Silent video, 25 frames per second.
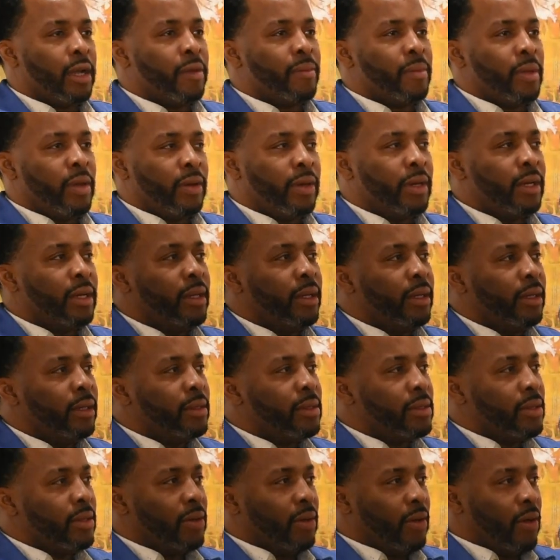
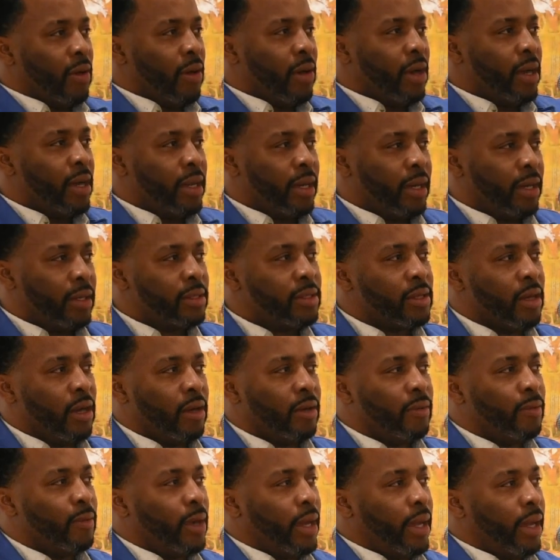communities are in a
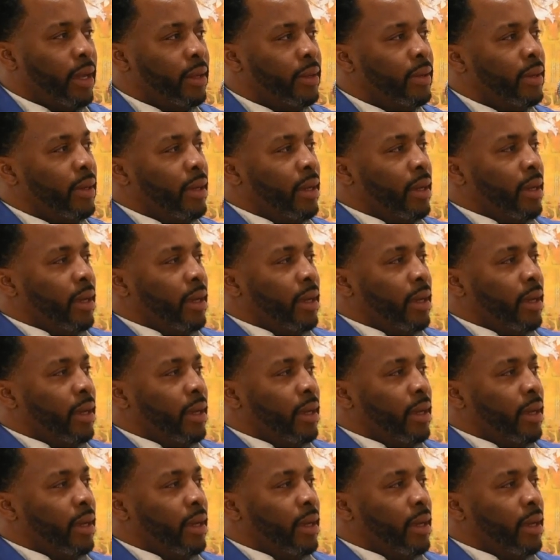certain way.